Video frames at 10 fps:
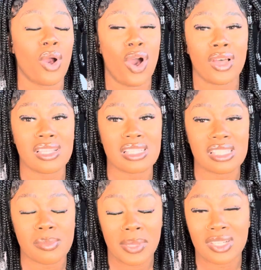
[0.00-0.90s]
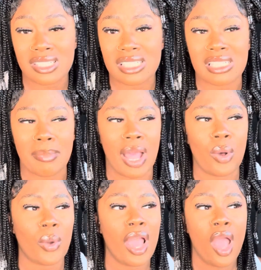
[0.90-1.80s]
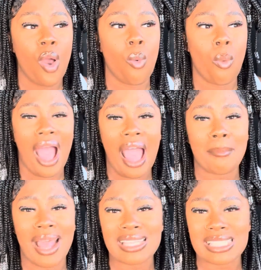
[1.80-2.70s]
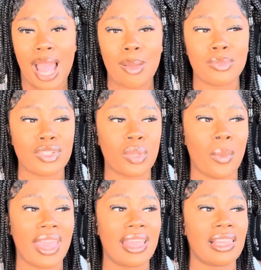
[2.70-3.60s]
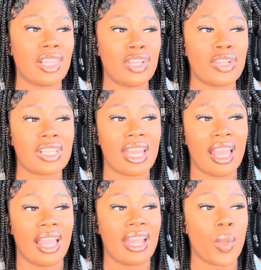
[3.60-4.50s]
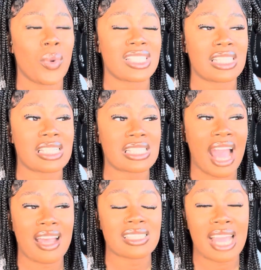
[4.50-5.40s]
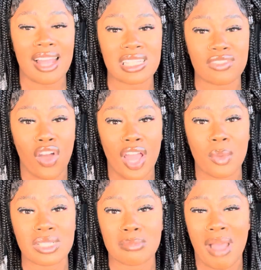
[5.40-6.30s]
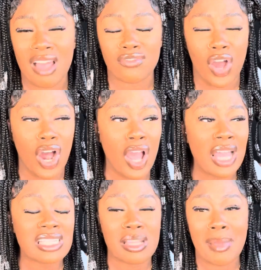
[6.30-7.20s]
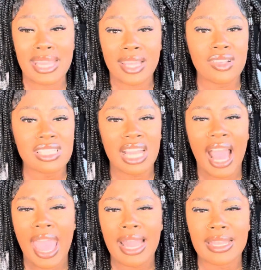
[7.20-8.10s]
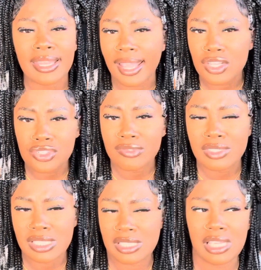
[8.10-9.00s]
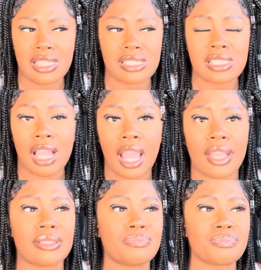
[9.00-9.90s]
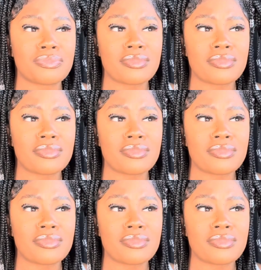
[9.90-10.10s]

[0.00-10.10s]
all these conspiracies about why my scalp looked the way it looked, and it wasn't the stylist's fault, it was my fault. Somebody else said I had a dandruff disease and